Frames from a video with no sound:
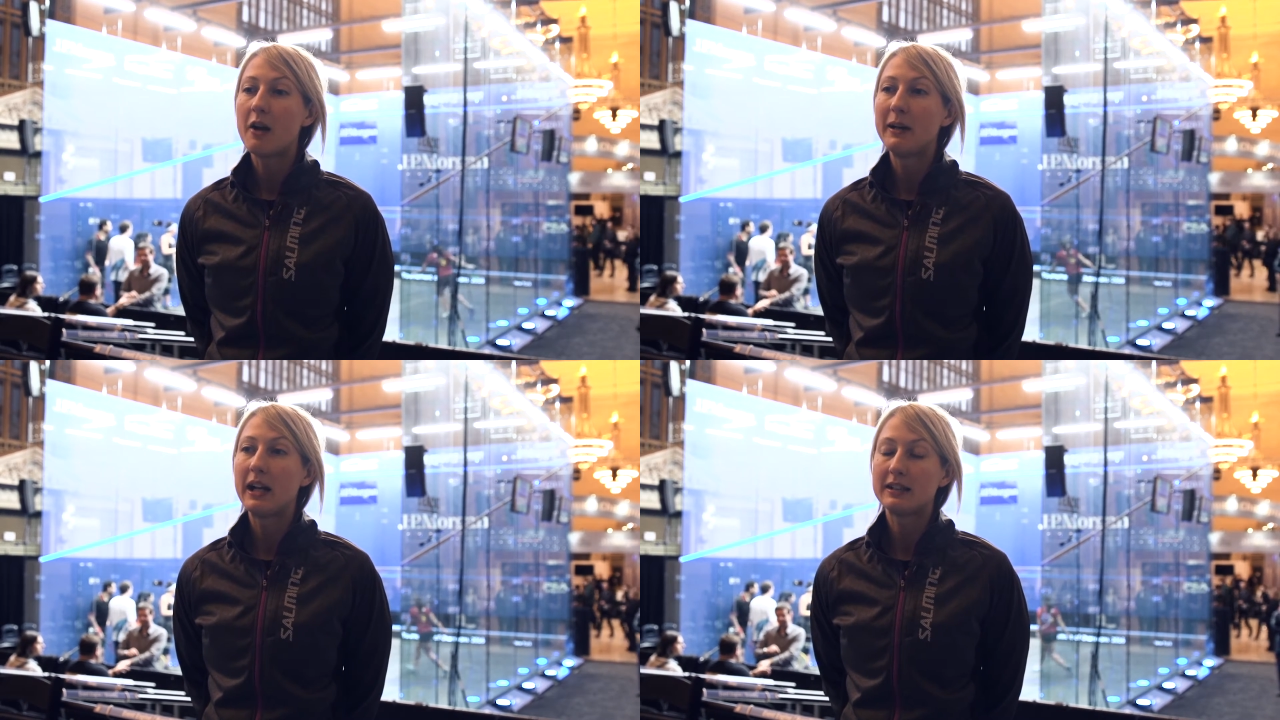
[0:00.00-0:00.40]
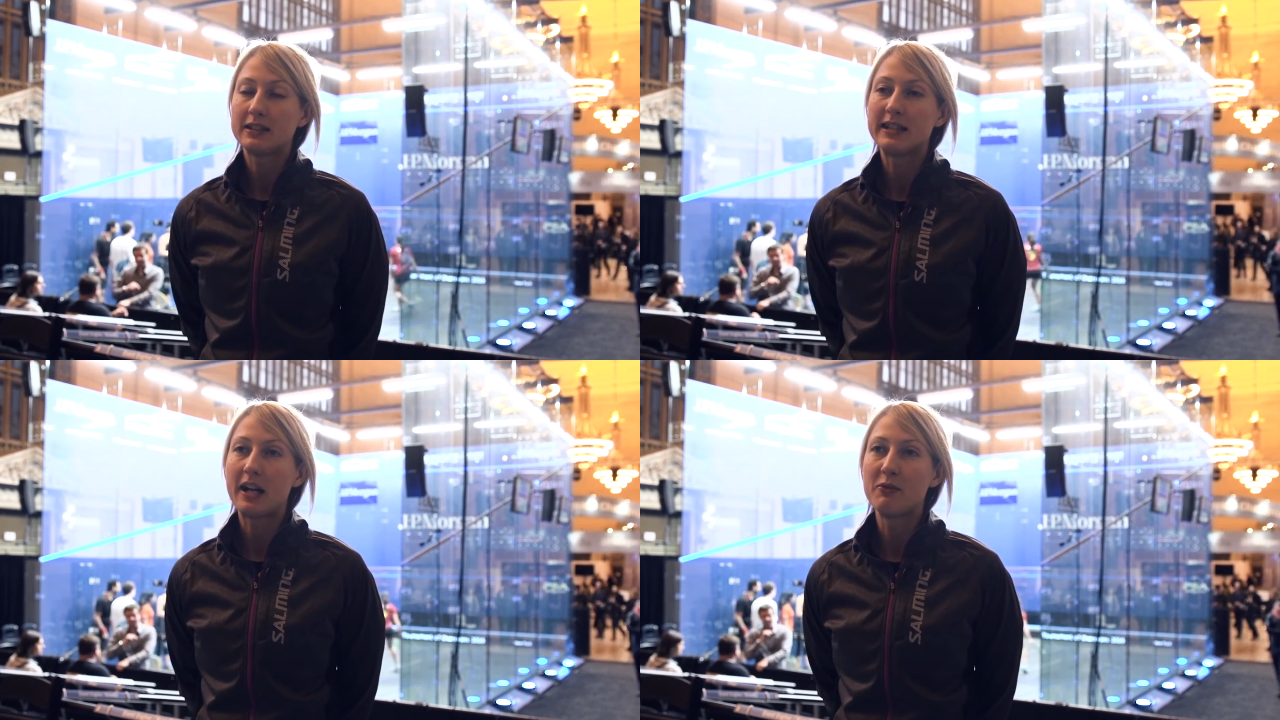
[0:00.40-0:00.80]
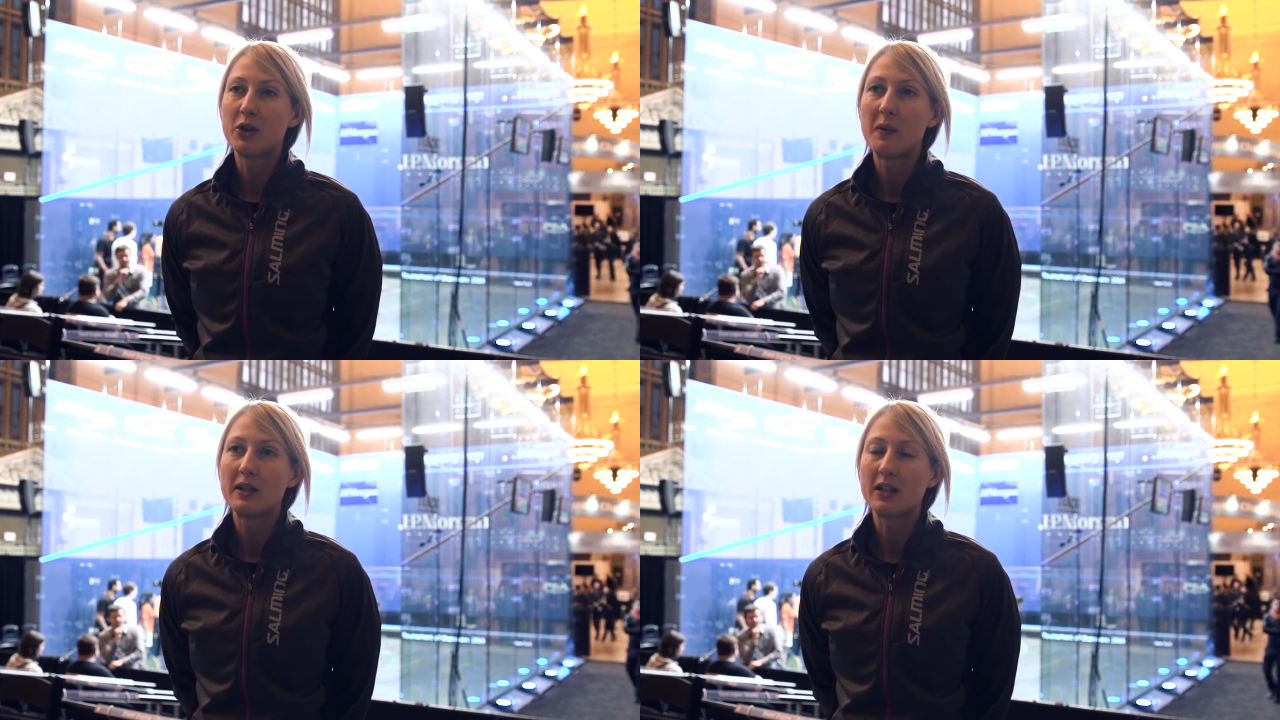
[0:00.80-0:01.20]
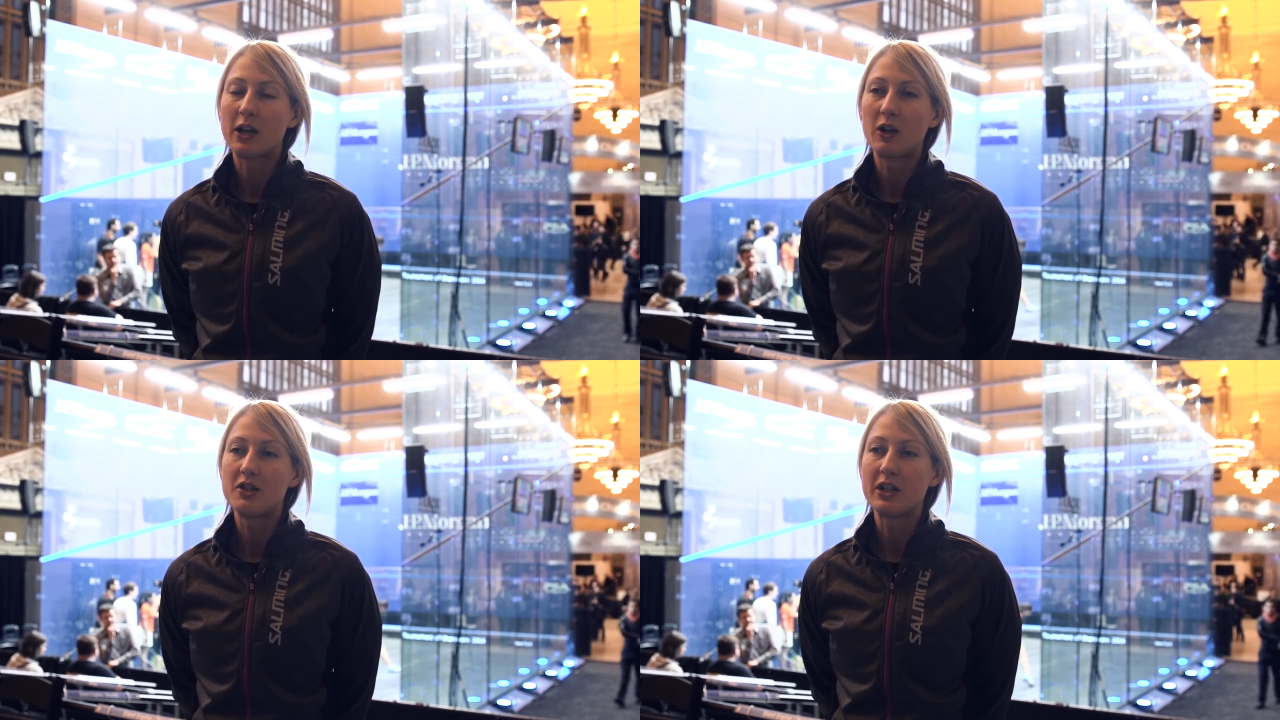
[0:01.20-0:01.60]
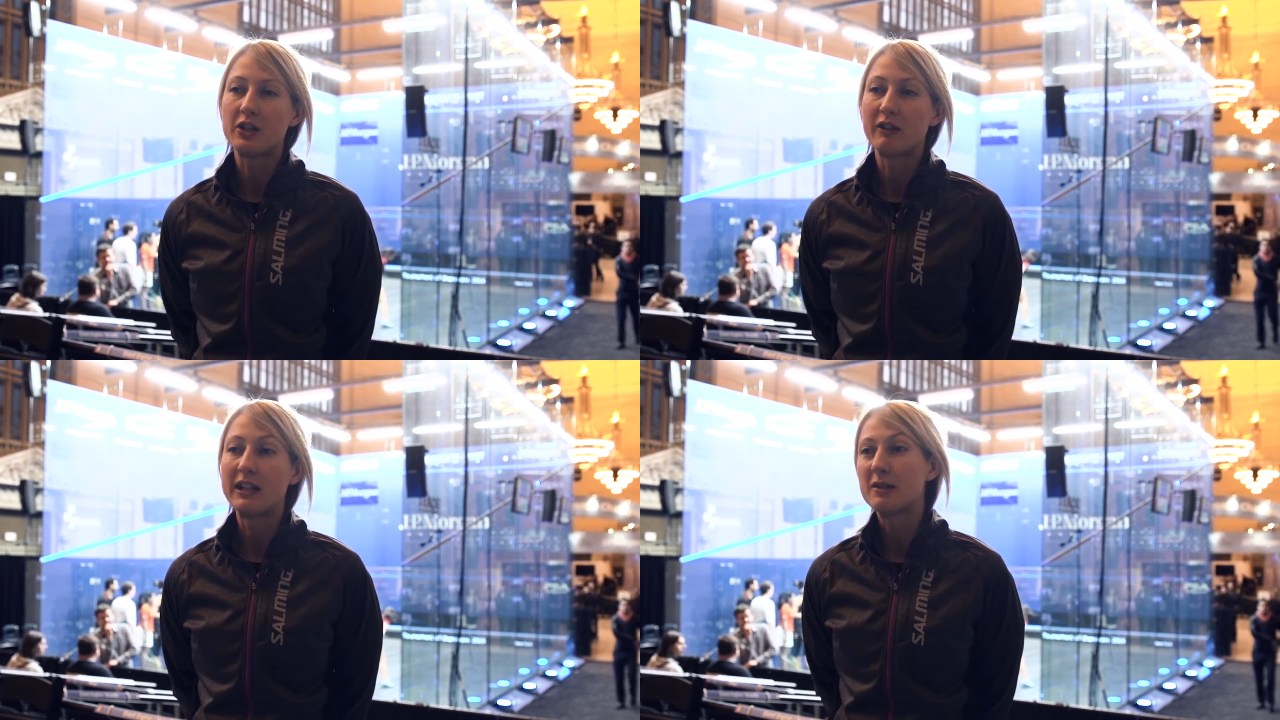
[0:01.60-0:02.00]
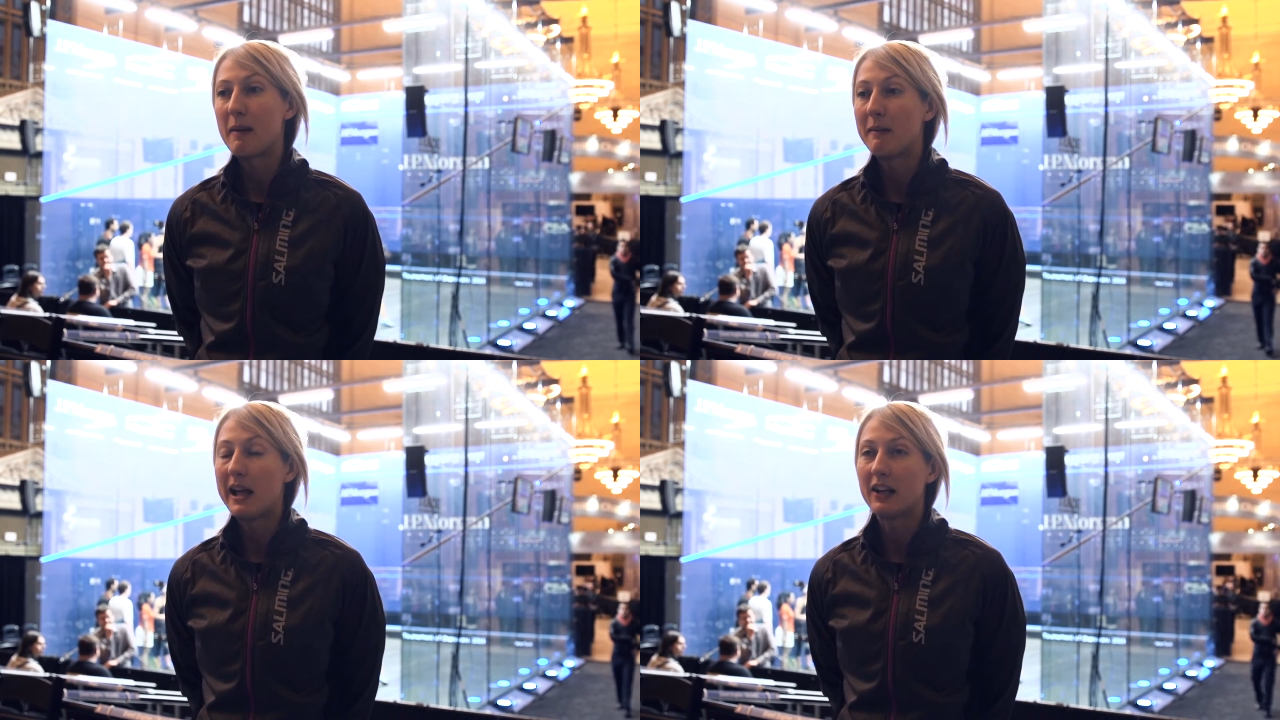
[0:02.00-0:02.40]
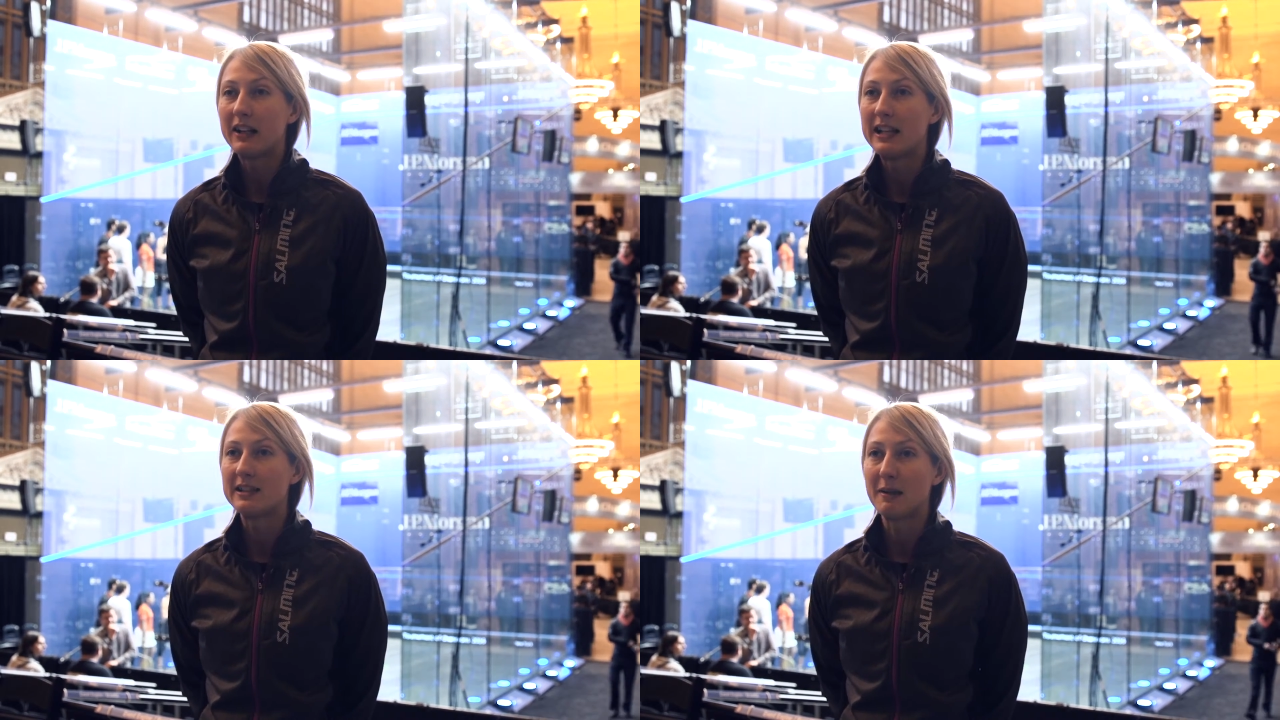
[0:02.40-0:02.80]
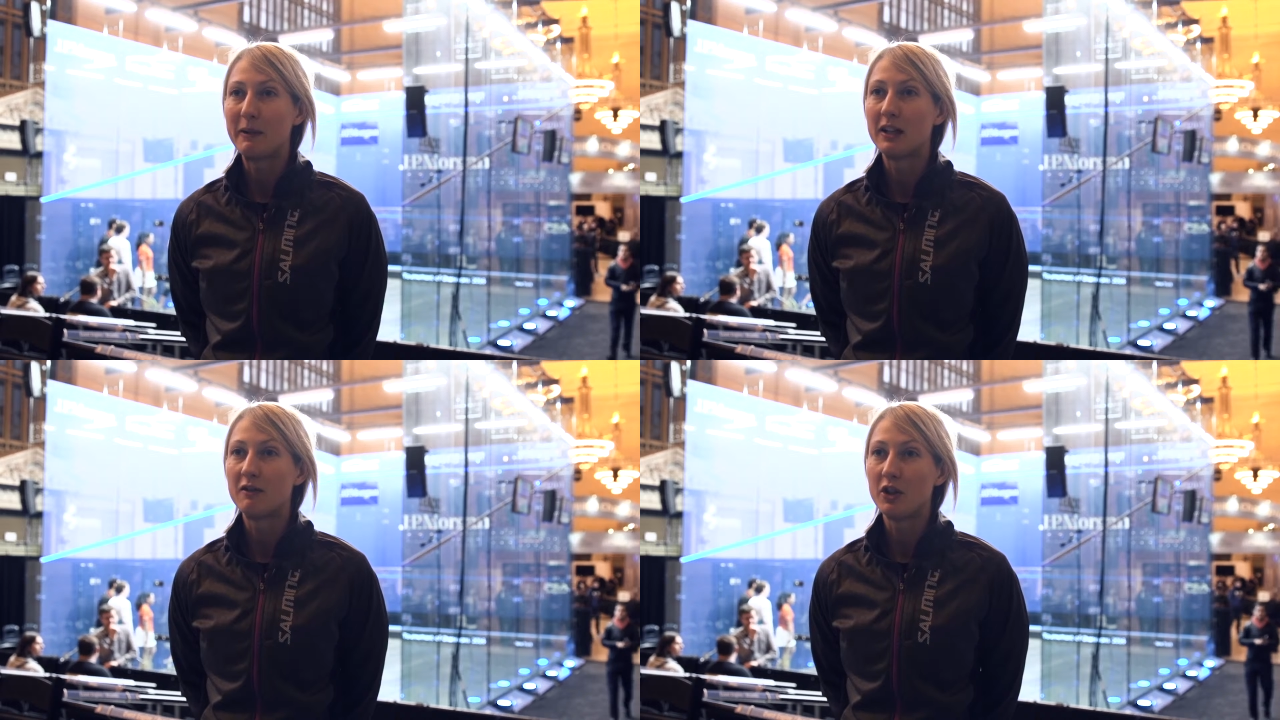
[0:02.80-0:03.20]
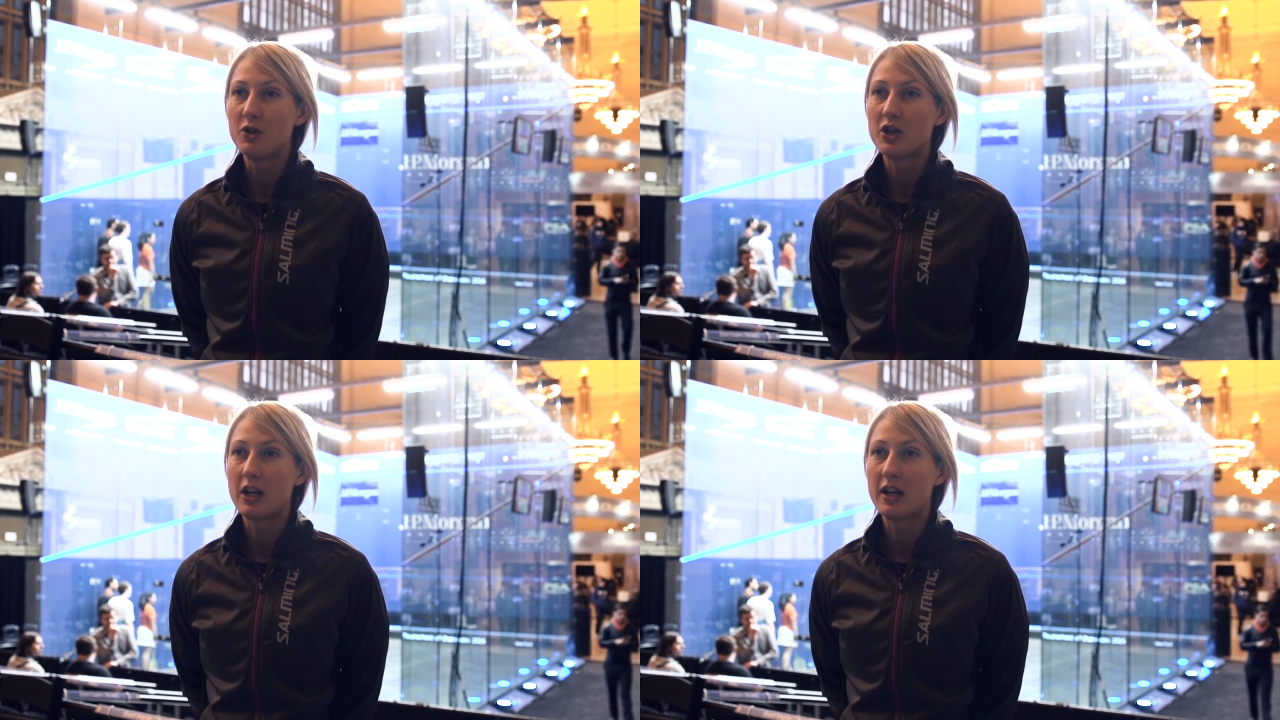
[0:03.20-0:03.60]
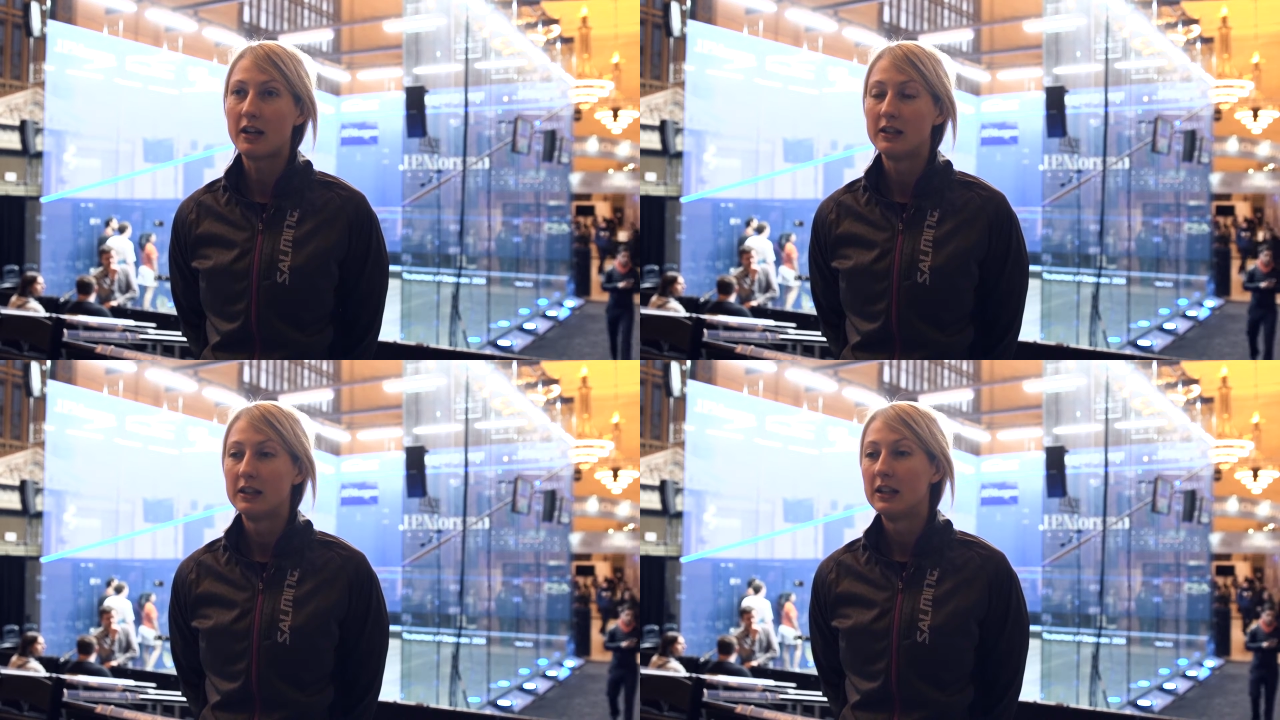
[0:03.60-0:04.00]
I mean, as I said, I'm doing this psychology degree, so maybe that could lead to something in the future.